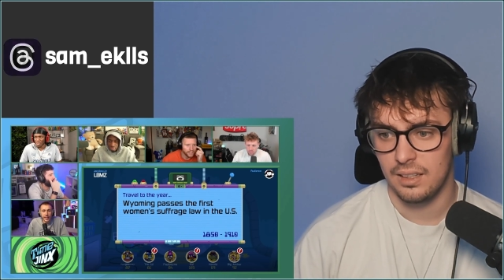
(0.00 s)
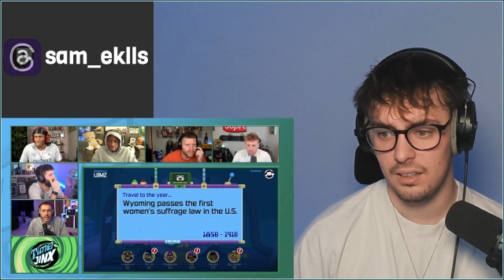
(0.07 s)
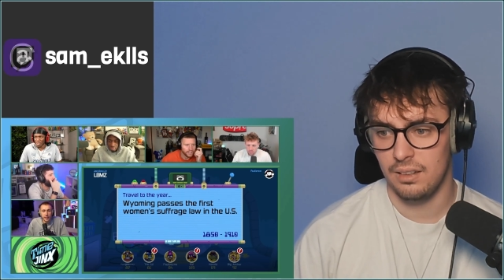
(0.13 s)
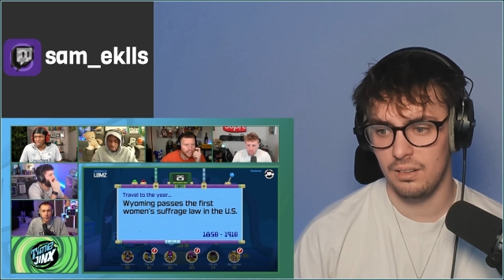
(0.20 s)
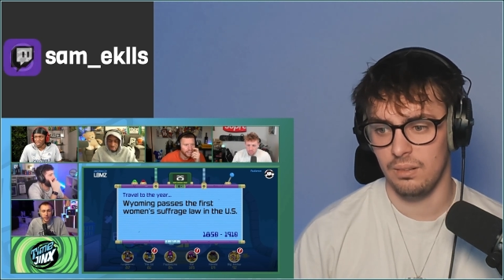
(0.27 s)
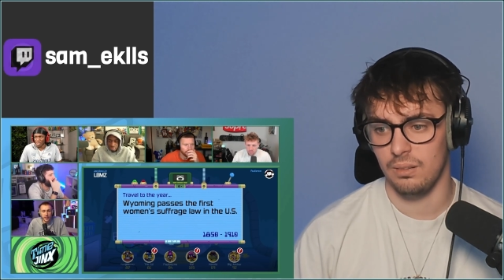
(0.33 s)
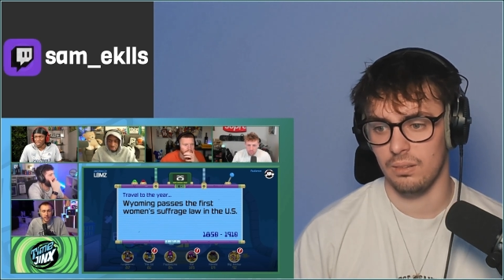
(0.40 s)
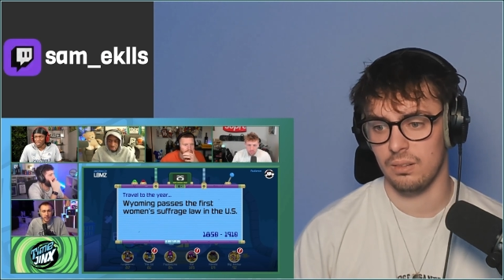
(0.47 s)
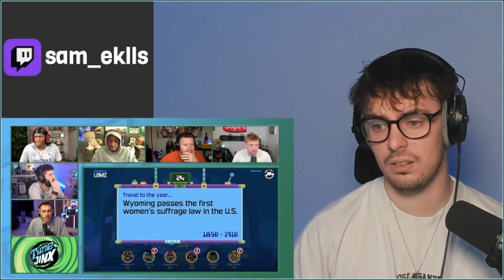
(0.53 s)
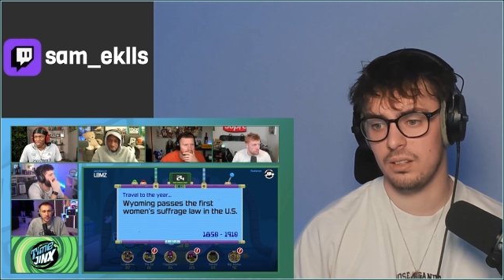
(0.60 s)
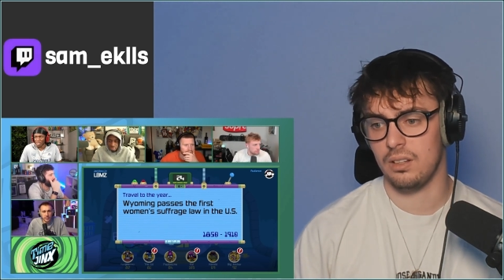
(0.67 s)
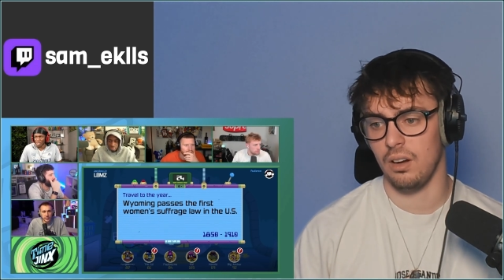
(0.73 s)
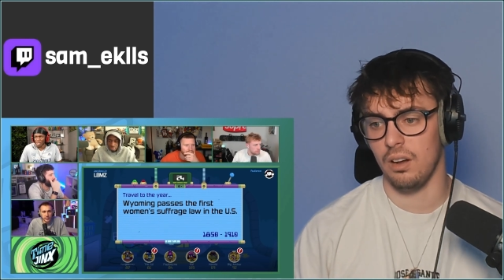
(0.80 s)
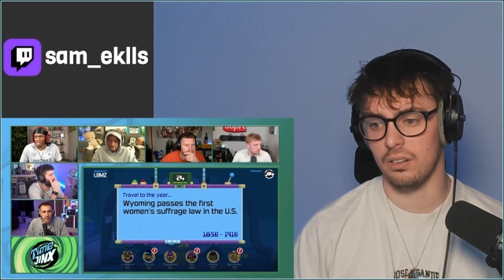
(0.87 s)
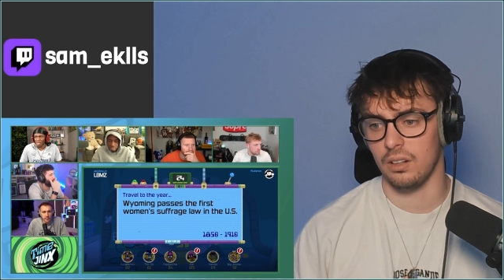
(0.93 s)
oh, eighty-one.
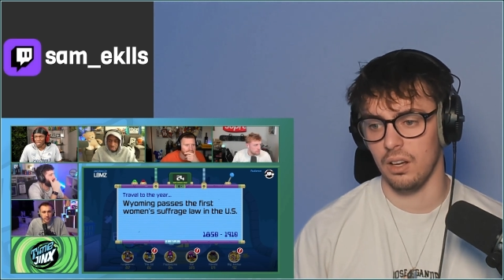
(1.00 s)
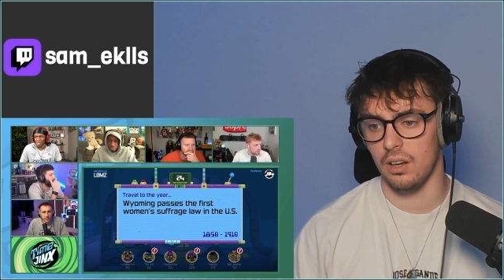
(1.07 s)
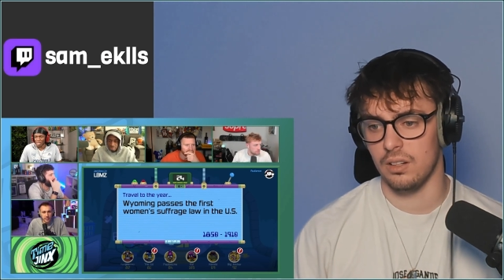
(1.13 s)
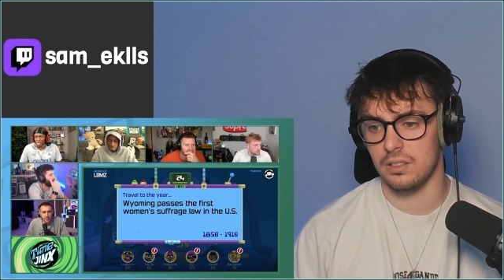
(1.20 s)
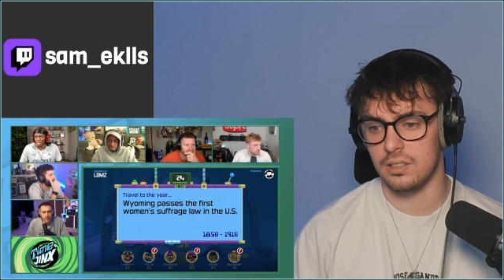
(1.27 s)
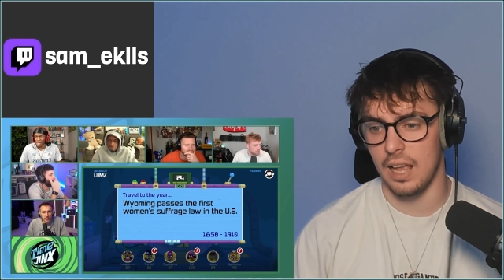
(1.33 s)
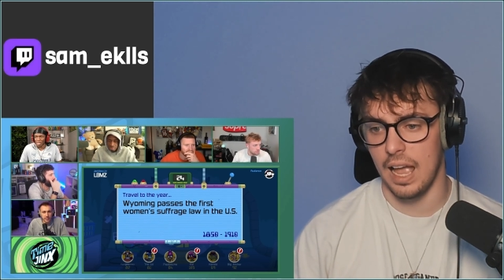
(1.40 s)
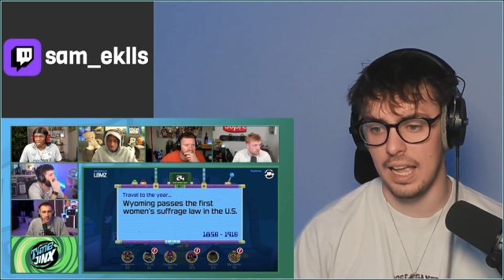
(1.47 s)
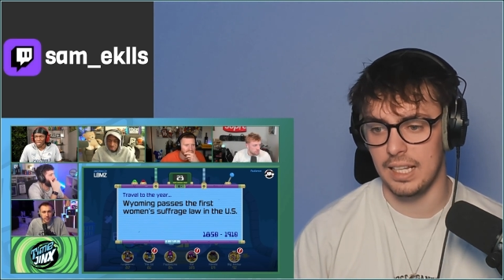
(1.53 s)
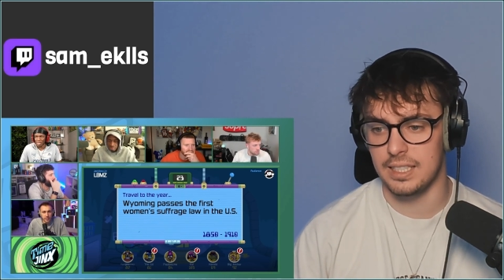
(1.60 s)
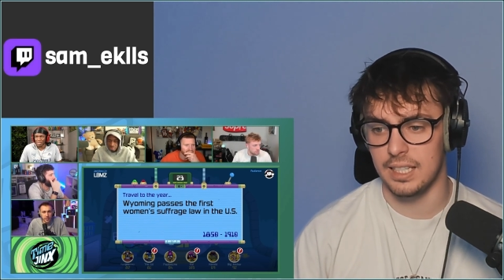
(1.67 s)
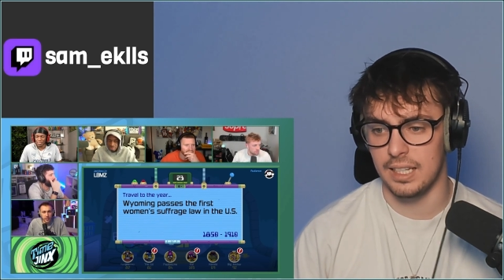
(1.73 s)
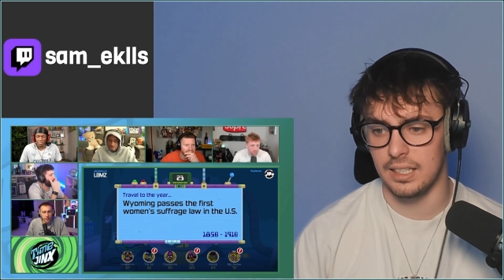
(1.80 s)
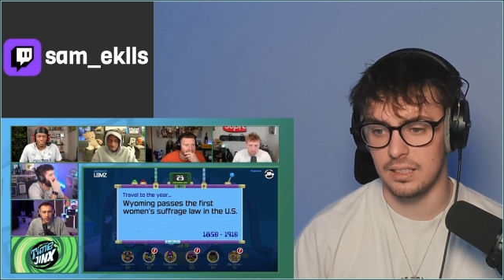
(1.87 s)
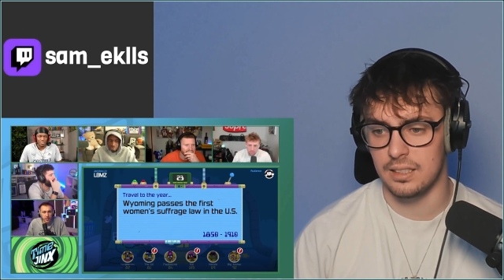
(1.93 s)
God knows.
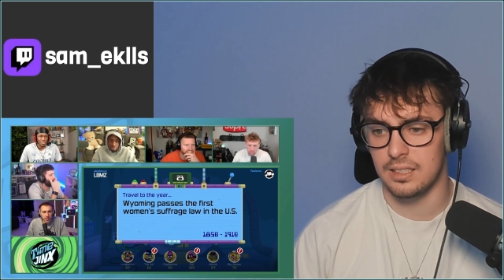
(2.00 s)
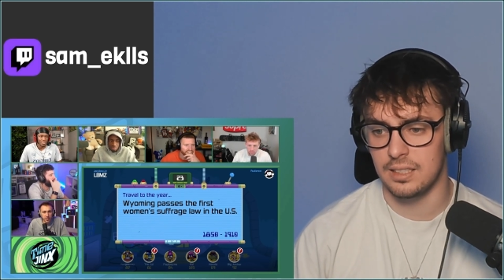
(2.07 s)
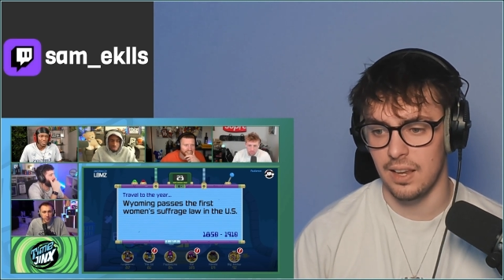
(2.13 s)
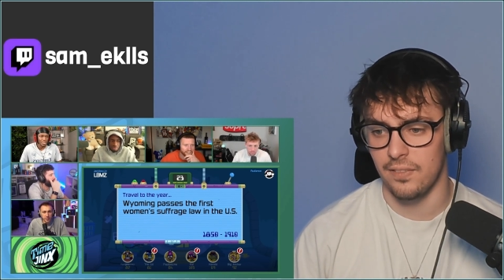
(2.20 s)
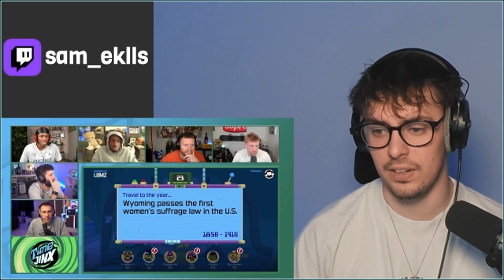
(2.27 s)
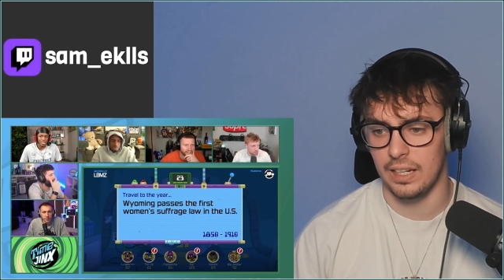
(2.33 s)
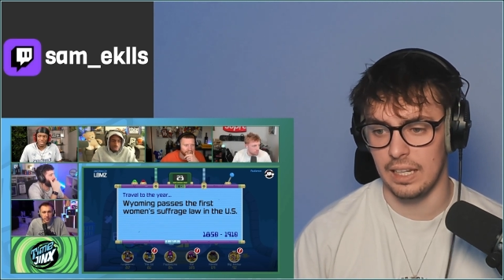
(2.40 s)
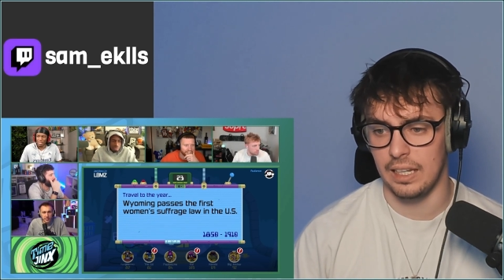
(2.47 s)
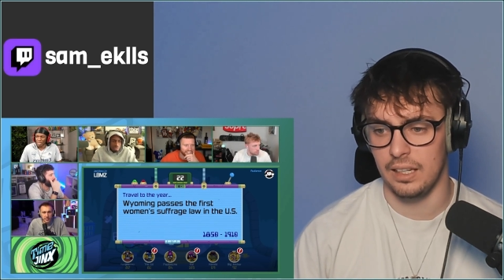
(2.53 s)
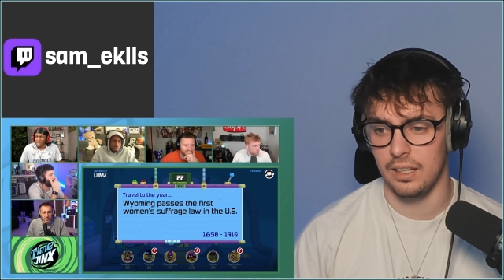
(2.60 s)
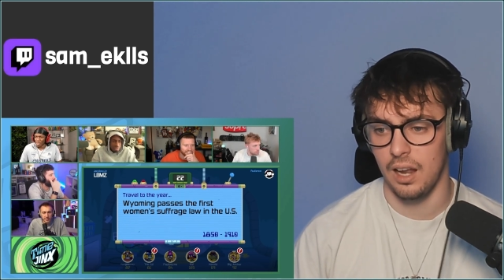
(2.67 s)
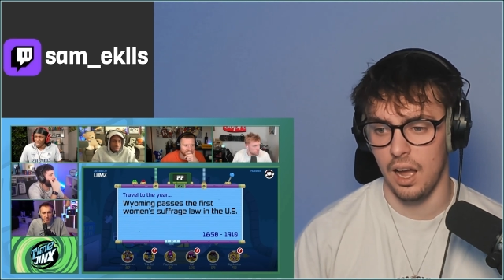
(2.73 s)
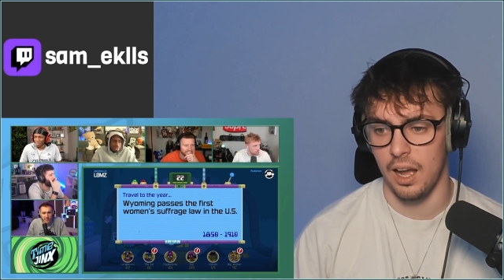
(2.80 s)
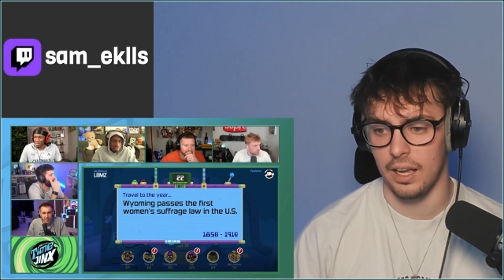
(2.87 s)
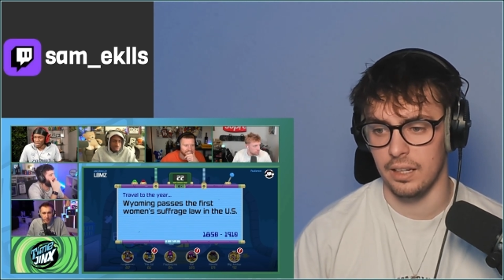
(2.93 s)
eighteen
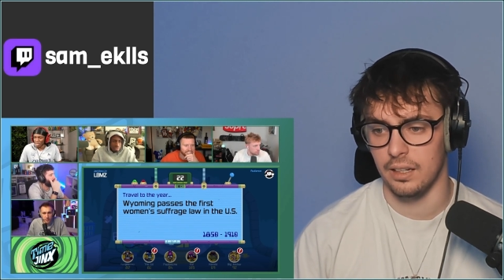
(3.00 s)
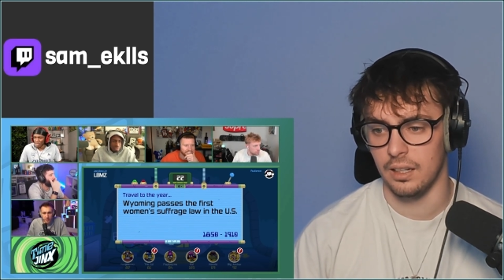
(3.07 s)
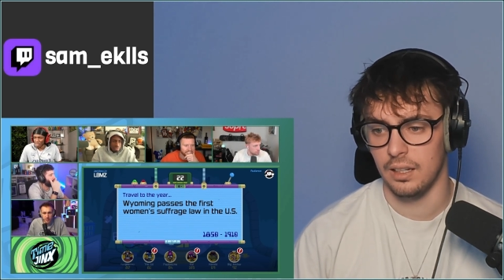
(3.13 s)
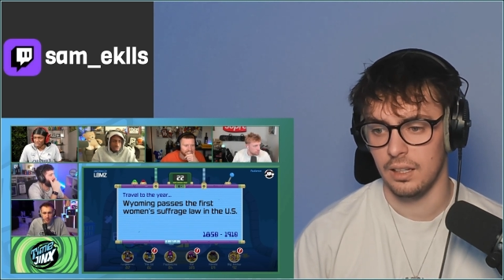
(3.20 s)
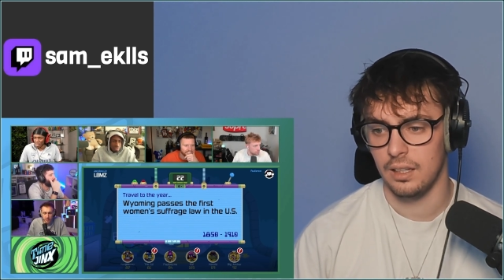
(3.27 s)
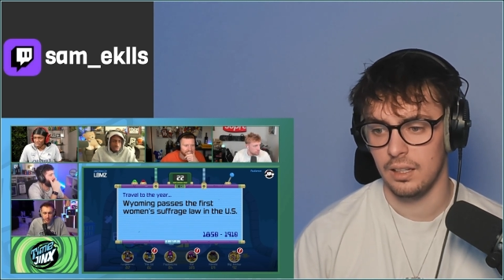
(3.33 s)
seventy-nine.